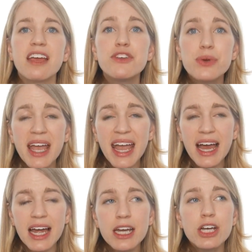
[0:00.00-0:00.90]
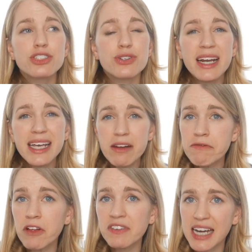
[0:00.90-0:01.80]
If you can, try to get
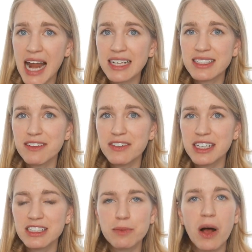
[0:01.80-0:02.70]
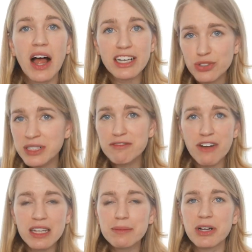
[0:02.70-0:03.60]
involved in an activity as well. I joined a
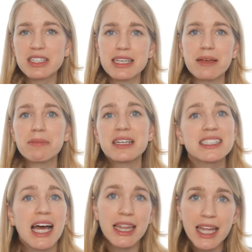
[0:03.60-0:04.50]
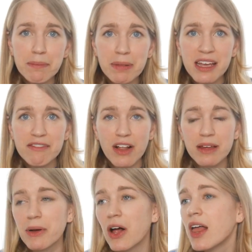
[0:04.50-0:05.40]
volleyball team because I like playing
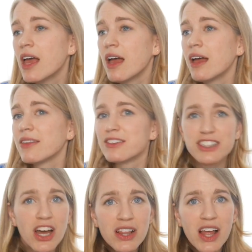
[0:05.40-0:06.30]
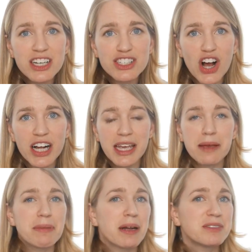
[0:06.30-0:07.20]
volleyball. There's not a lot of
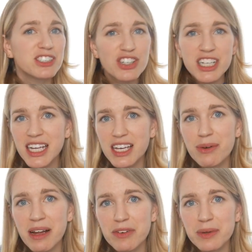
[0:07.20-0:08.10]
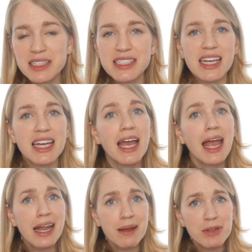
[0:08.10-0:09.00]
talking, but I'm still gonna hear what everyone's saying,
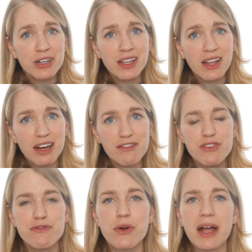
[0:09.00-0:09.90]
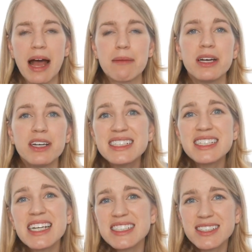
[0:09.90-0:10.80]
and I'm learning a lot of new vocab. It
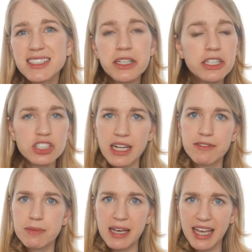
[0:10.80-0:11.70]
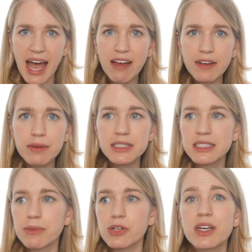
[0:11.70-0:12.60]
doesn't necessarily just have to be a cafe with
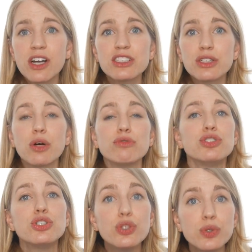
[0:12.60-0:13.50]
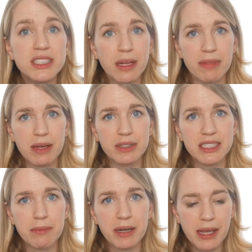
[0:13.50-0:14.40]
someone. You can also go do something with
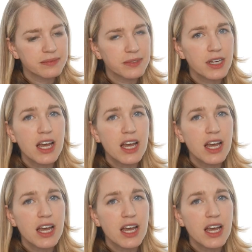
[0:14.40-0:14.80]
somebody.